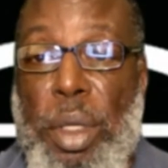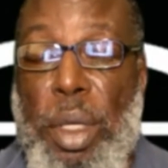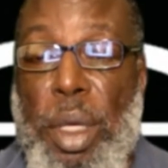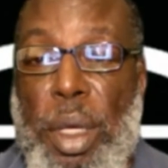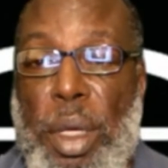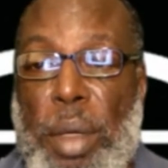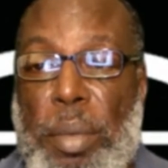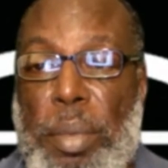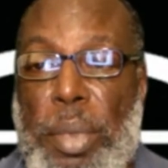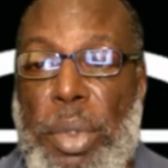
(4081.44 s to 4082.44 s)

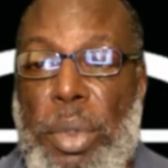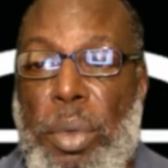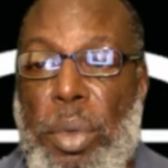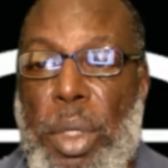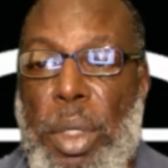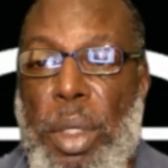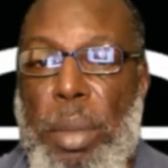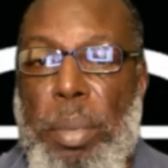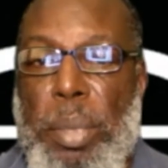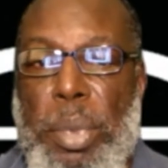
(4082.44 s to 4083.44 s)

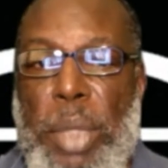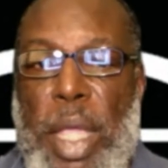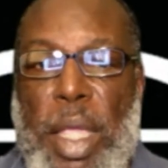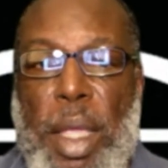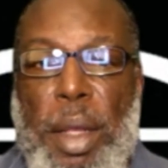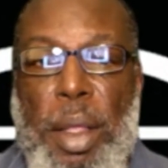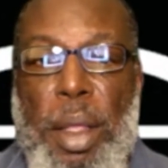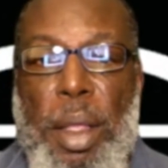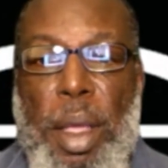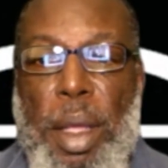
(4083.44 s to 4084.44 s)
to take in.
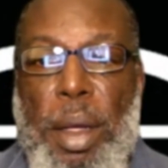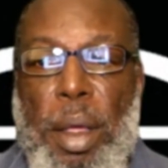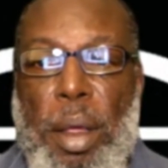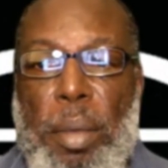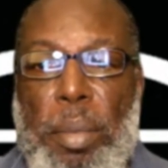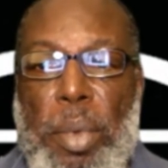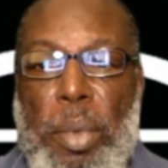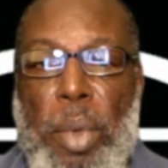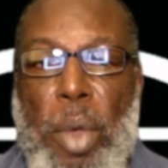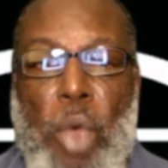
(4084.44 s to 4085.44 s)
And
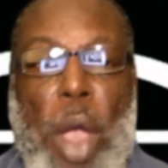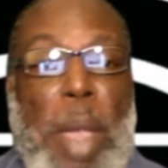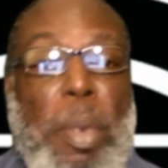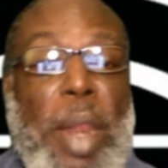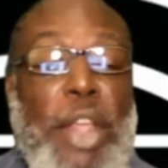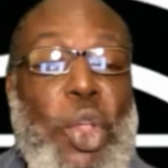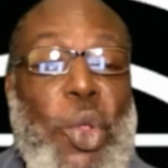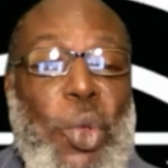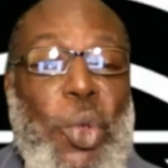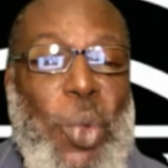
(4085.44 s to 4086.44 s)
Robbie, I'm glad
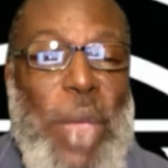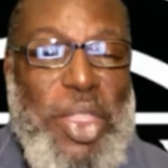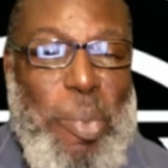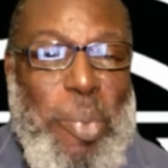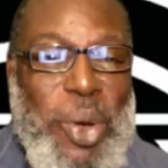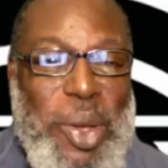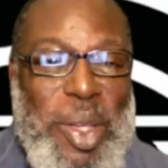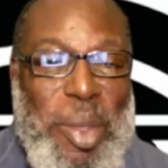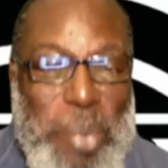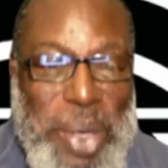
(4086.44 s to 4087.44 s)
you read the book,
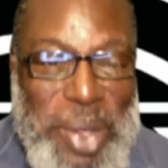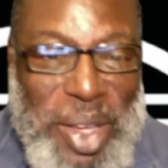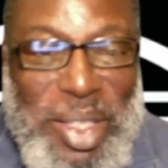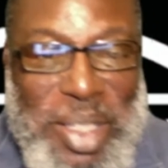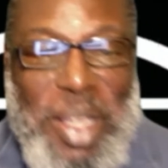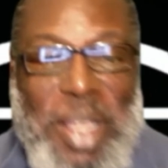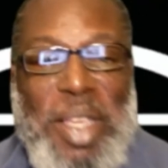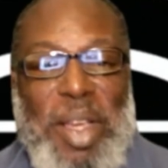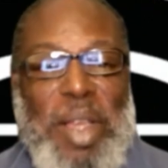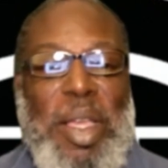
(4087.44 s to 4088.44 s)
because
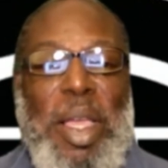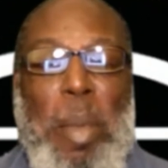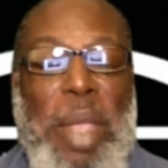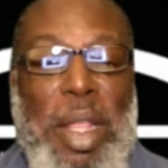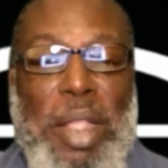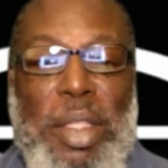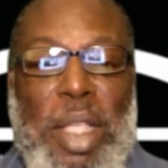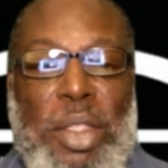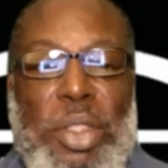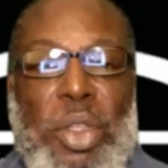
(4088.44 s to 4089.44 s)
I mean,
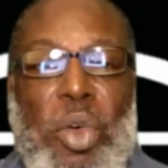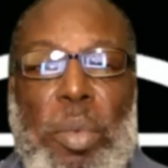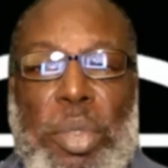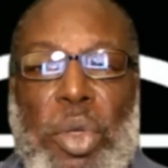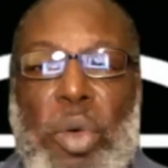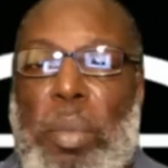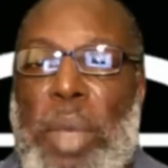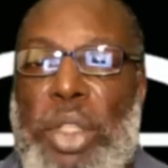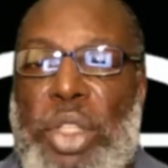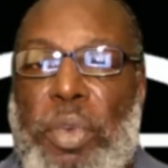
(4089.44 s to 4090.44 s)
it's so
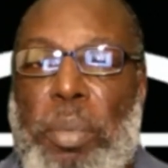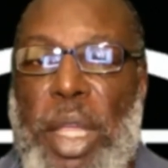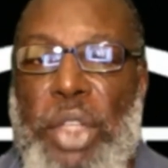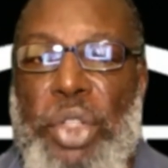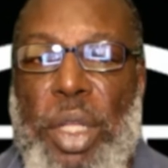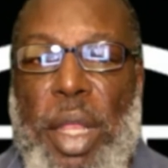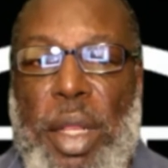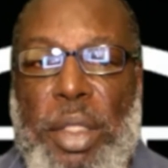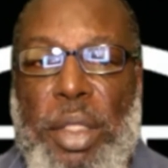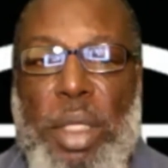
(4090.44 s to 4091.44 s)
much information,
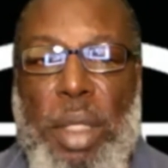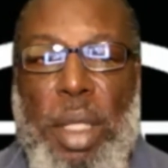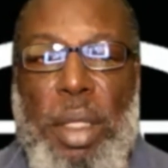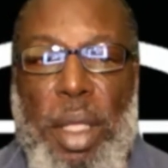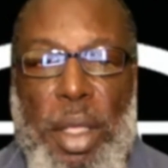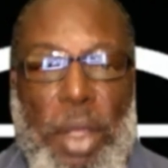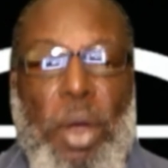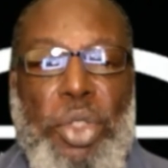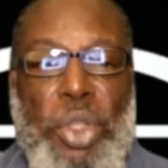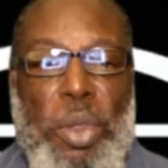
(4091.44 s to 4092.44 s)
and there you
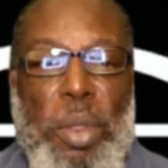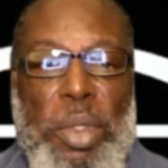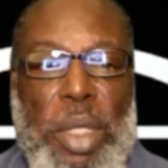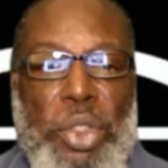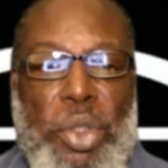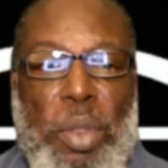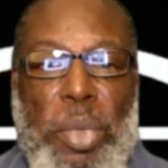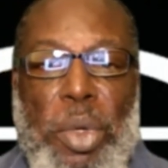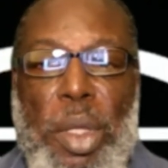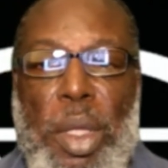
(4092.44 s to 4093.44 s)
go, show the
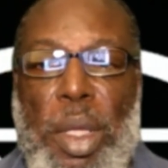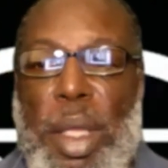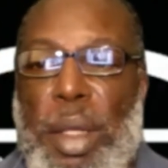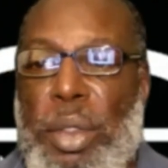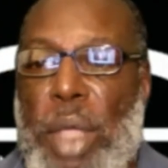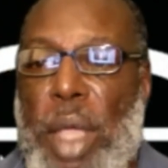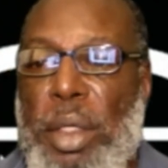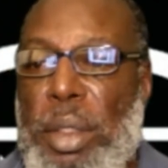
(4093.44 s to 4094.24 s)
book. And I